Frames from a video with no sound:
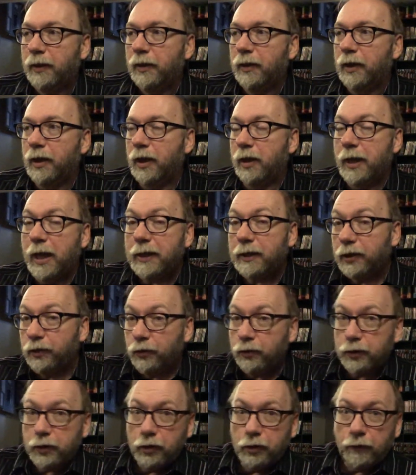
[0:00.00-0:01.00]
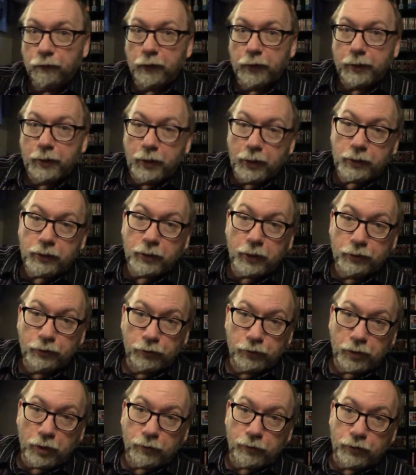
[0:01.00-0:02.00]
Uh, actually, there's a Newfoundland connection on Due
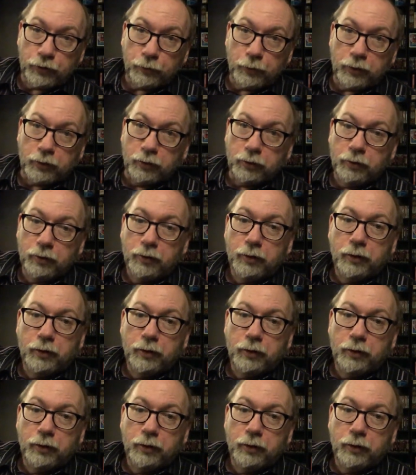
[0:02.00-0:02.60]
South as well.